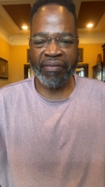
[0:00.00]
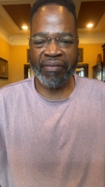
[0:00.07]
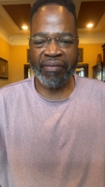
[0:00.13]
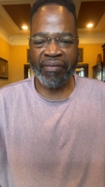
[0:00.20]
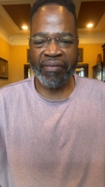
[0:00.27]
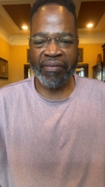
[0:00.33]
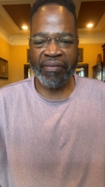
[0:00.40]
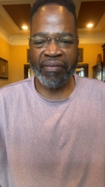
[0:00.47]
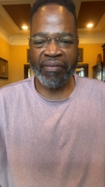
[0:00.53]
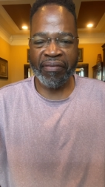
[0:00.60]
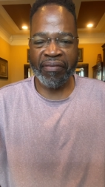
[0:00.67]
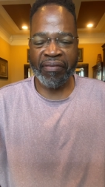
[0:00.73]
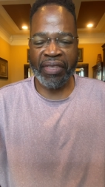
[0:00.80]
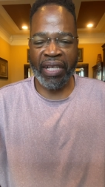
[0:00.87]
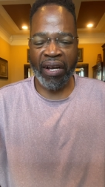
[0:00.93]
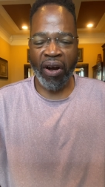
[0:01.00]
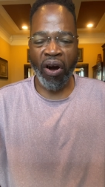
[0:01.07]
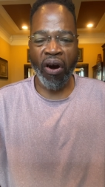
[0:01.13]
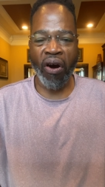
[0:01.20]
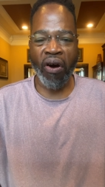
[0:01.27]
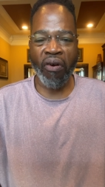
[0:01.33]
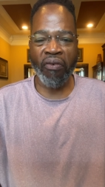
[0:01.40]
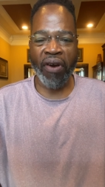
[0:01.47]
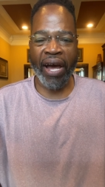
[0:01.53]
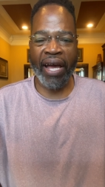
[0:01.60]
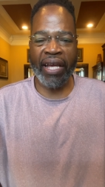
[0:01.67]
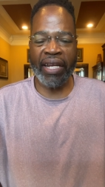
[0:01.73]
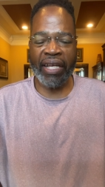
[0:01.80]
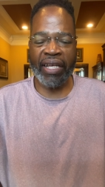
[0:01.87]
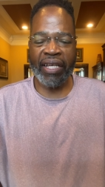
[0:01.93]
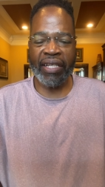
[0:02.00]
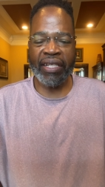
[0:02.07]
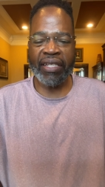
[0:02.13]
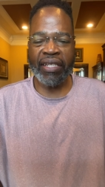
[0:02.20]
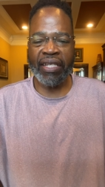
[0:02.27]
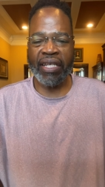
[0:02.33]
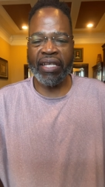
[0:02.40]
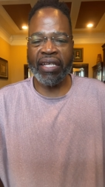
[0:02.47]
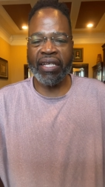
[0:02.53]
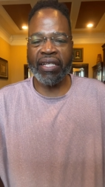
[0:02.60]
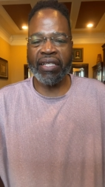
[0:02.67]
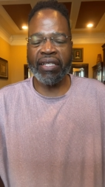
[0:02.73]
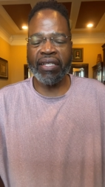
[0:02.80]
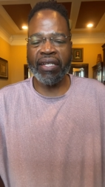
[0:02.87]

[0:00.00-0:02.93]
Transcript: got it. All right, indeed.